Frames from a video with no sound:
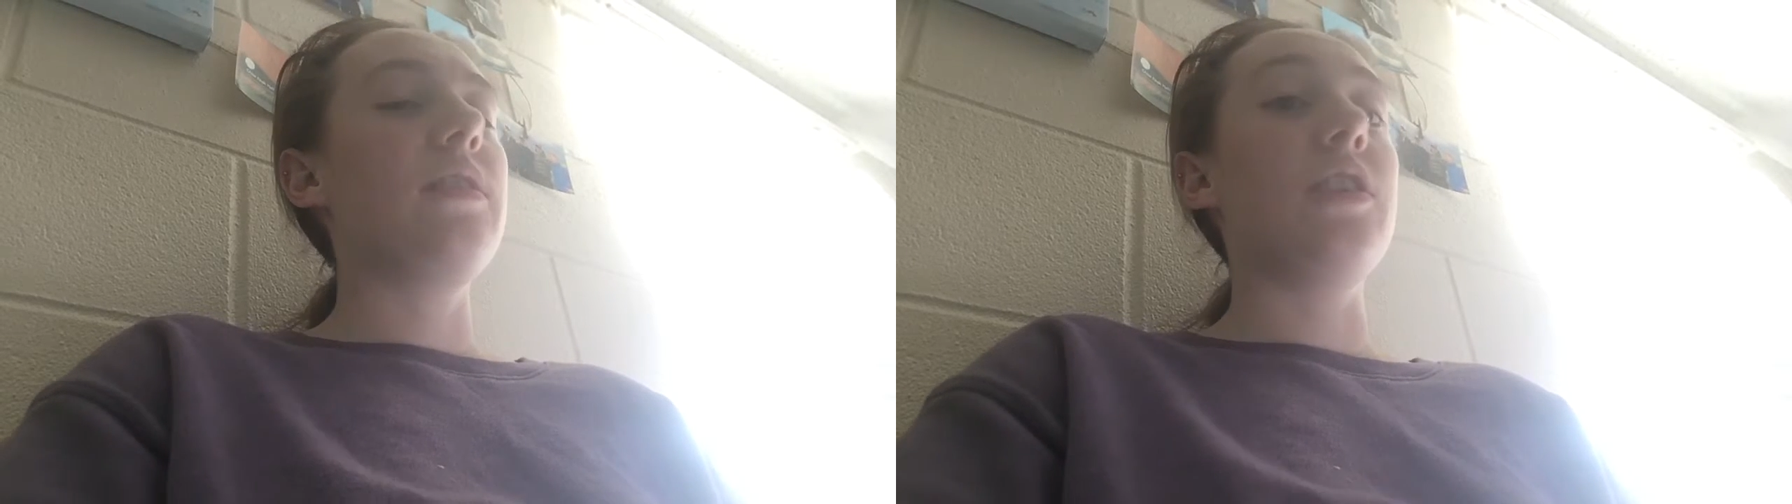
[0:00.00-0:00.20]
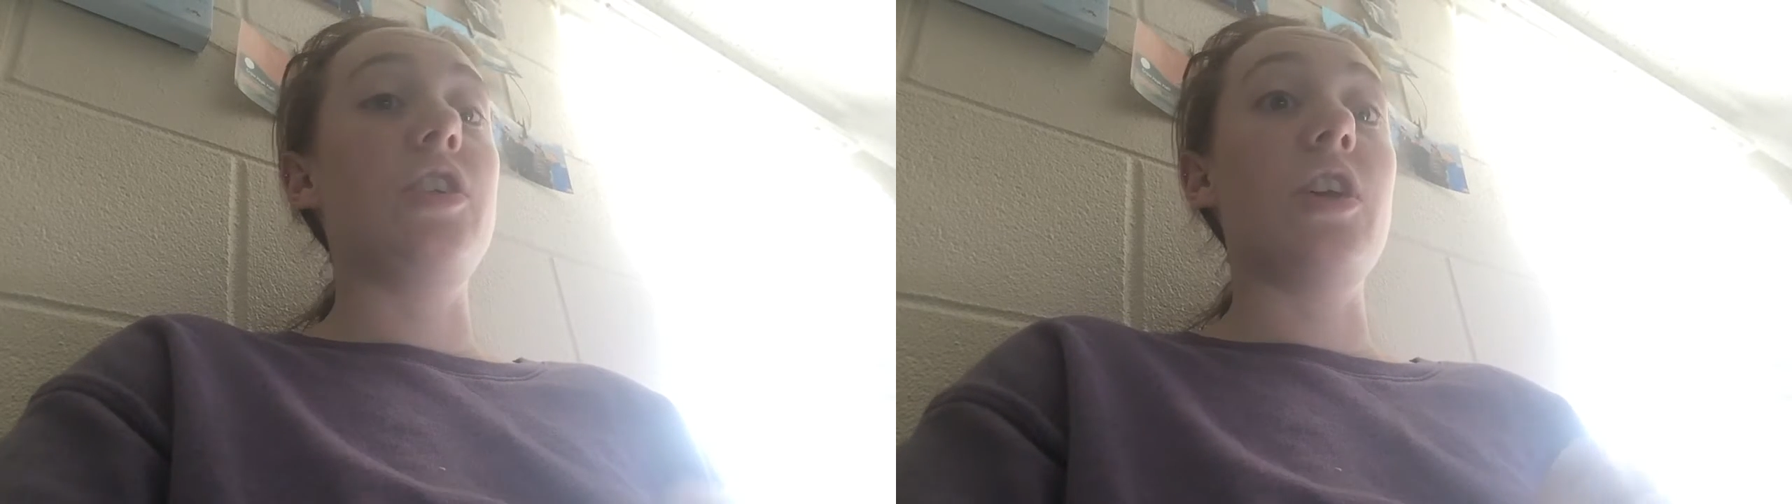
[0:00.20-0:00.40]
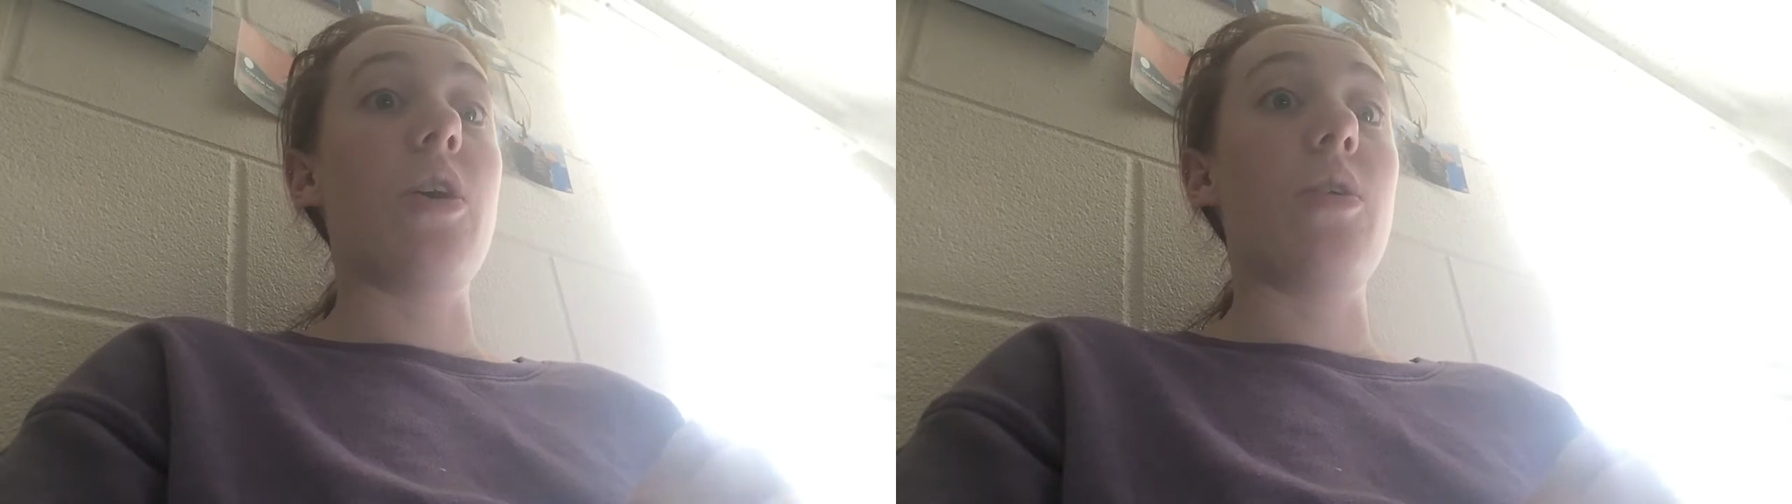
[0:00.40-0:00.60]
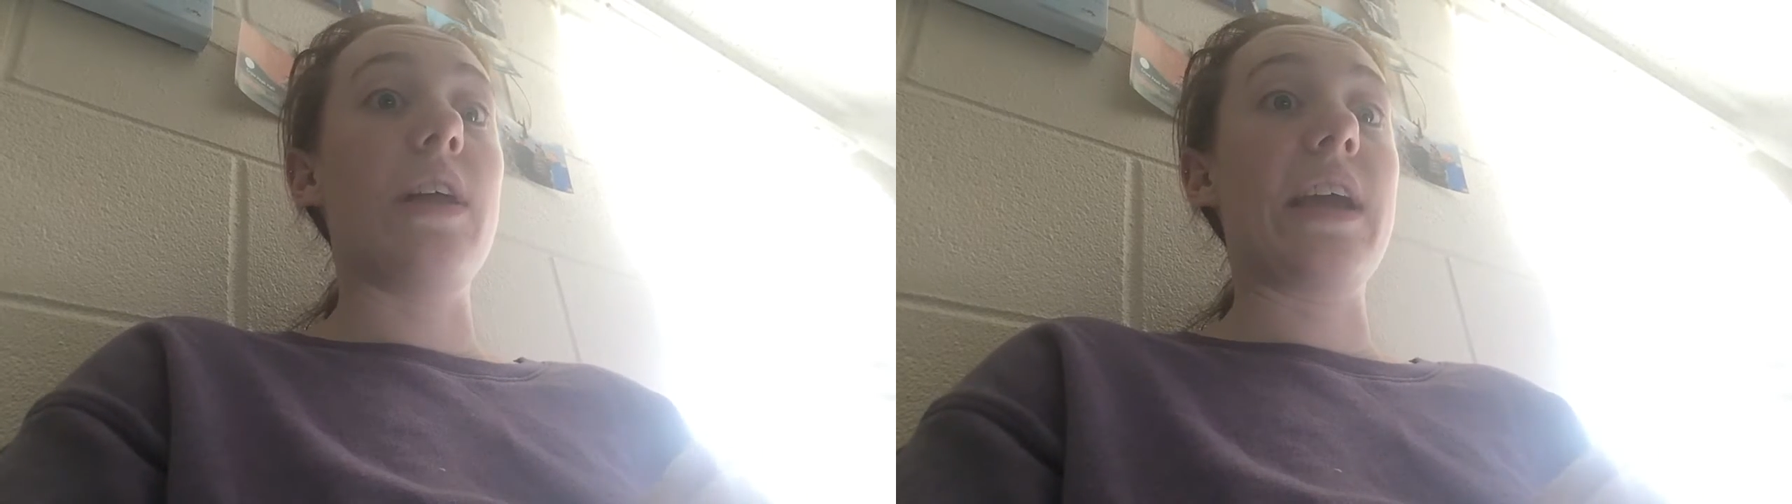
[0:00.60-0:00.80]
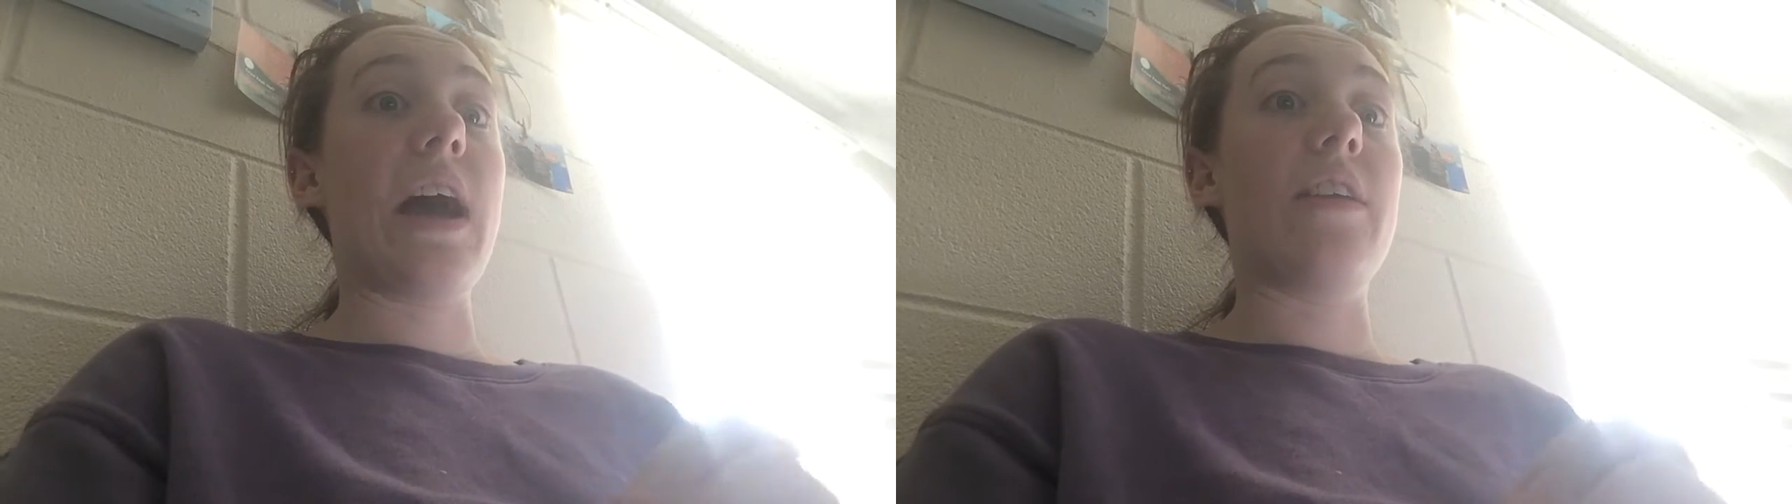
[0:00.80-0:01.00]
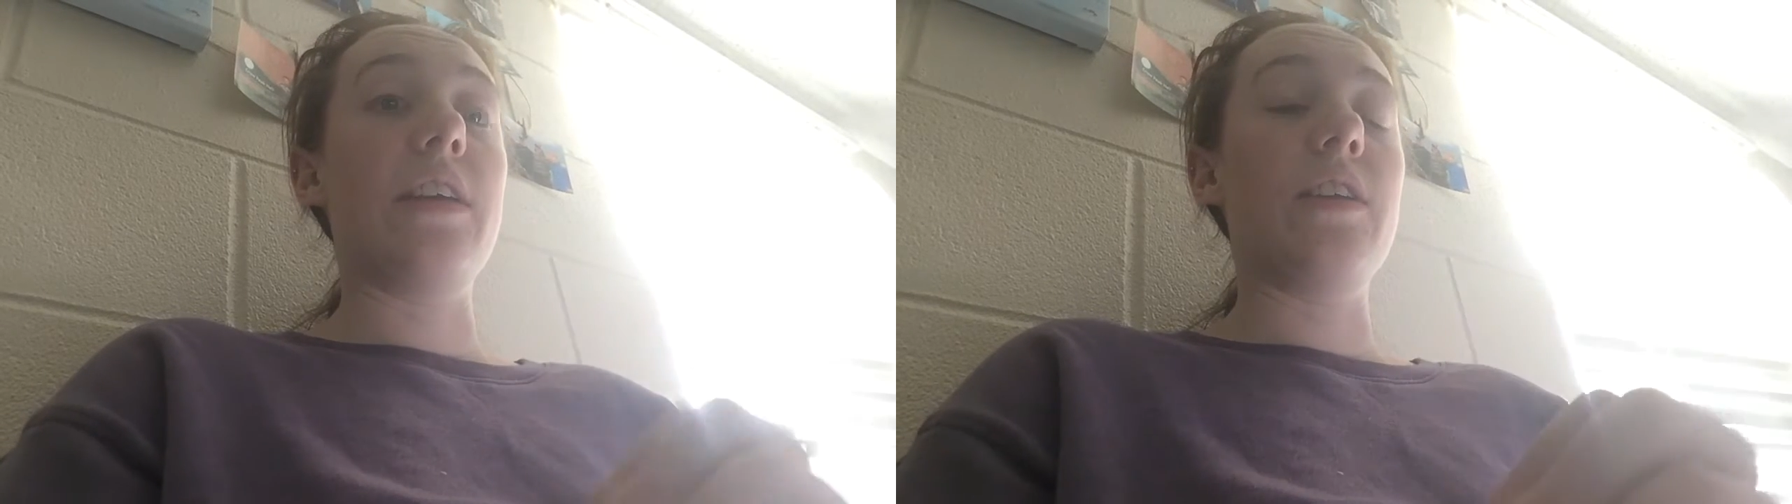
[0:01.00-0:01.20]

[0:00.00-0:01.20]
to show like how they